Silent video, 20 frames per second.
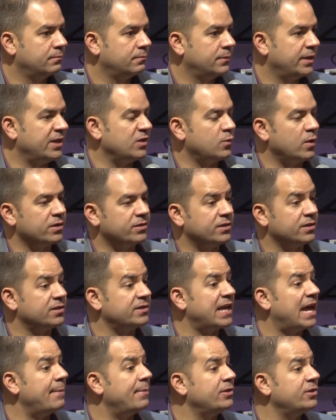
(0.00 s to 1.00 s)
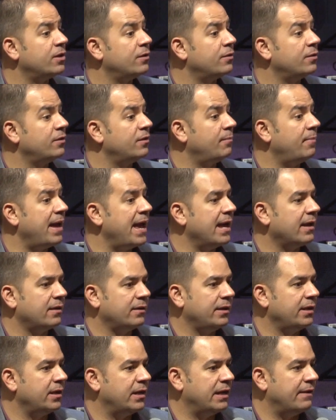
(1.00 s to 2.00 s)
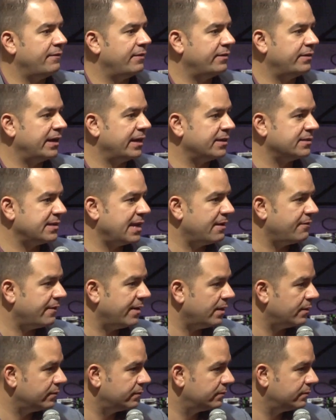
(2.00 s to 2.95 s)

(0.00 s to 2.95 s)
He's watched us stab each other in the back. He didn't even take his knife out.